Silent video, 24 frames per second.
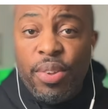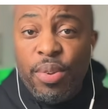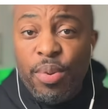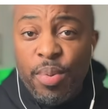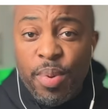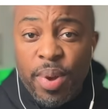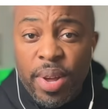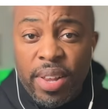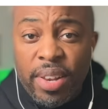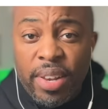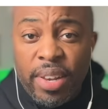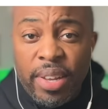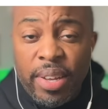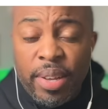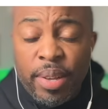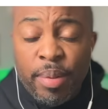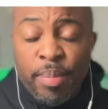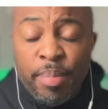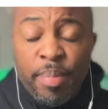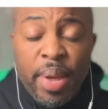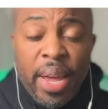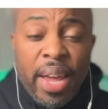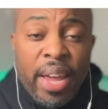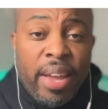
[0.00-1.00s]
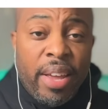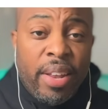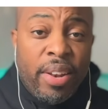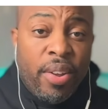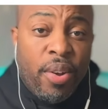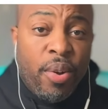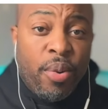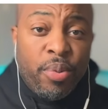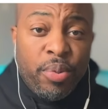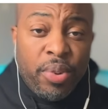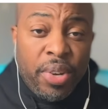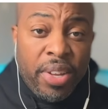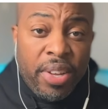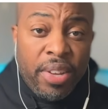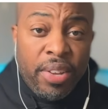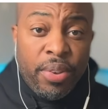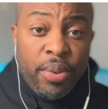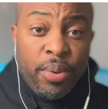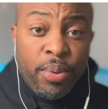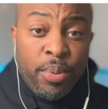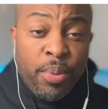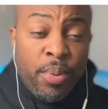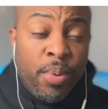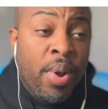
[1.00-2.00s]
ULM, and
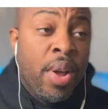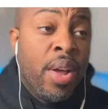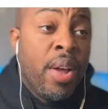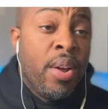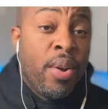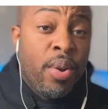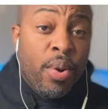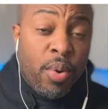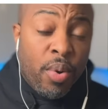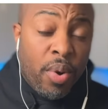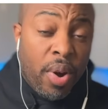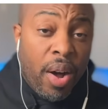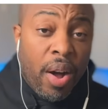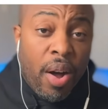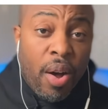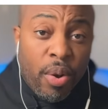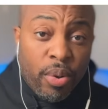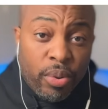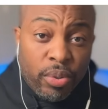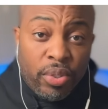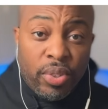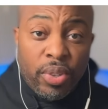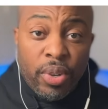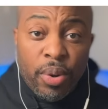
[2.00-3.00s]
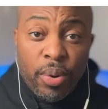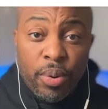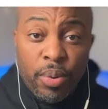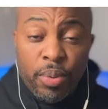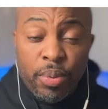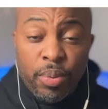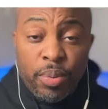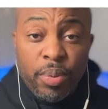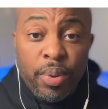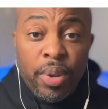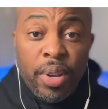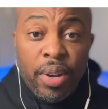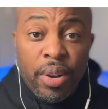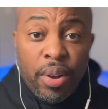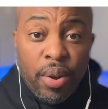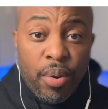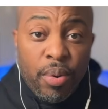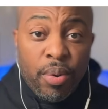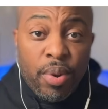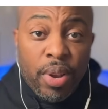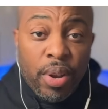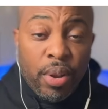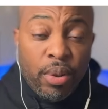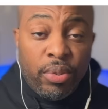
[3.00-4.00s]
ODU, who are also, you
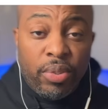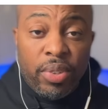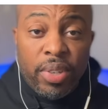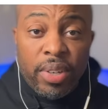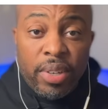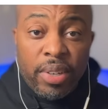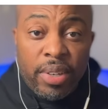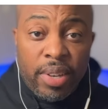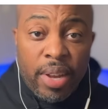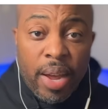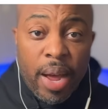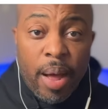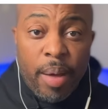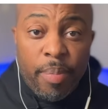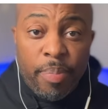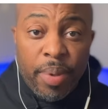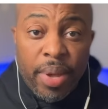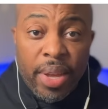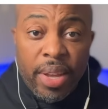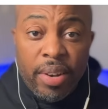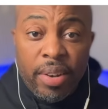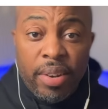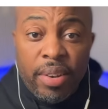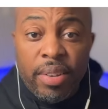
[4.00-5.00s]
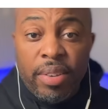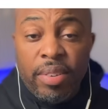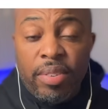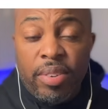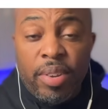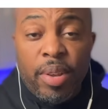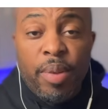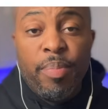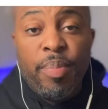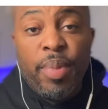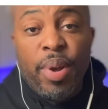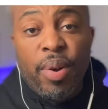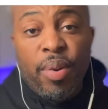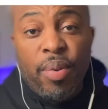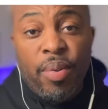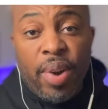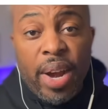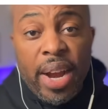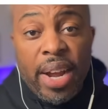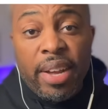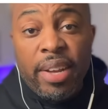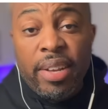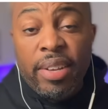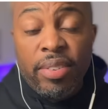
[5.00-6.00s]
know, close to the top in the Sun Belt
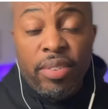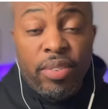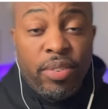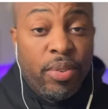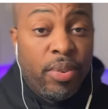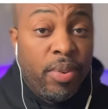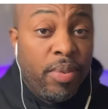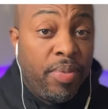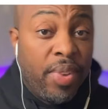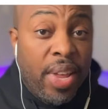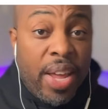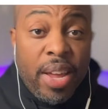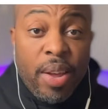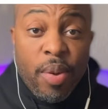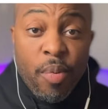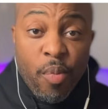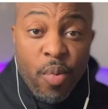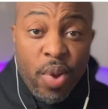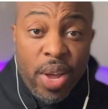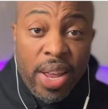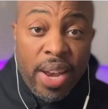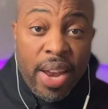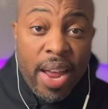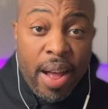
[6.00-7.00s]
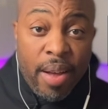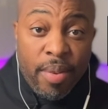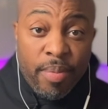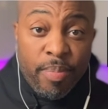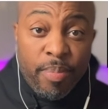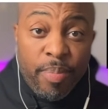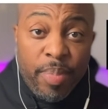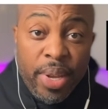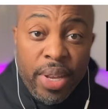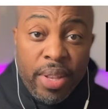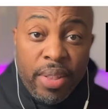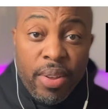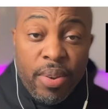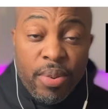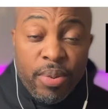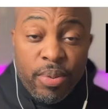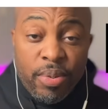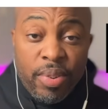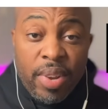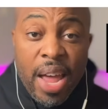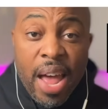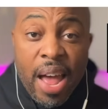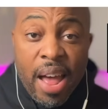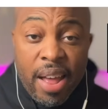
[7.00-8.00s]
rankings. So if they can win out and beat
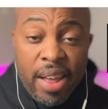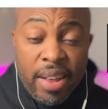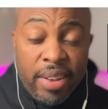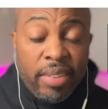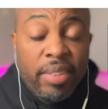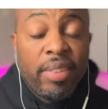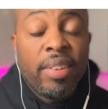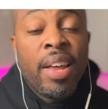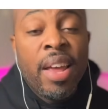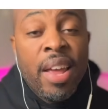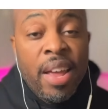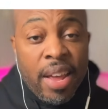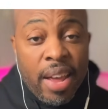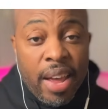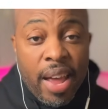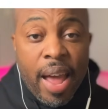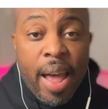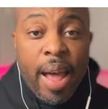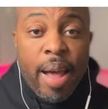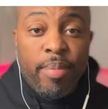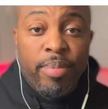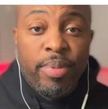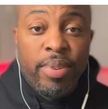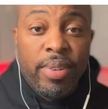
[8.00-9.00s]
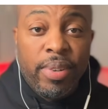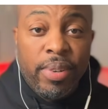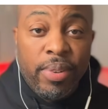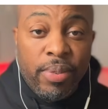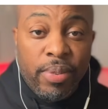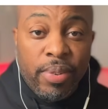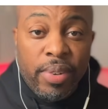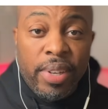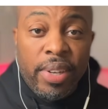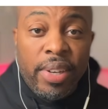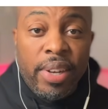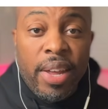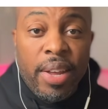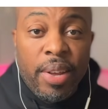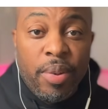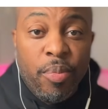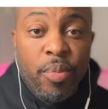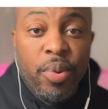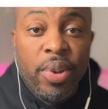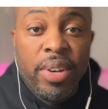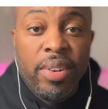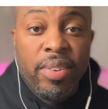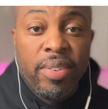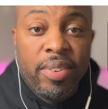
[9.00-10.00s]
those guys, absolutely they can
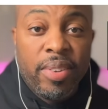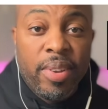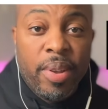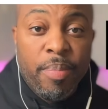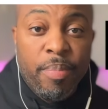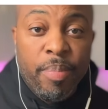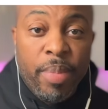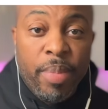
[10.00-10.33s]
win the Sun